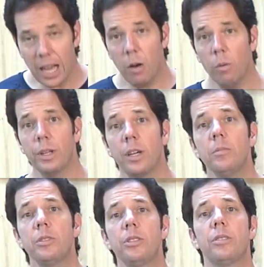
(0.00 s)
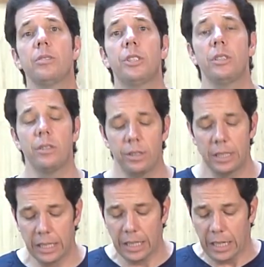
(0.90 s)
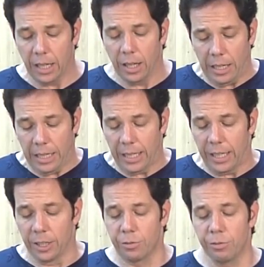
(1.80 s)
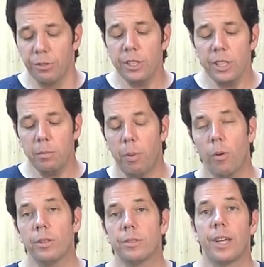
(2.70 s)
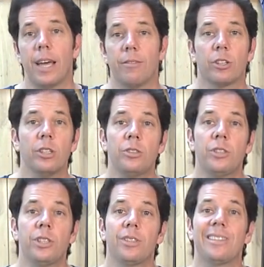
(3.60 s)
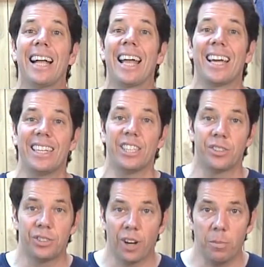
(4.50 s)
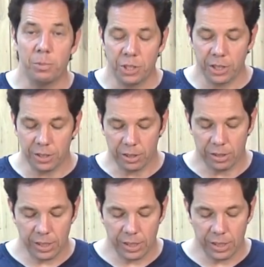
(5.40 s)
Now when it comes to using chisels, it's really important to have a good chisel and a sharp chisel.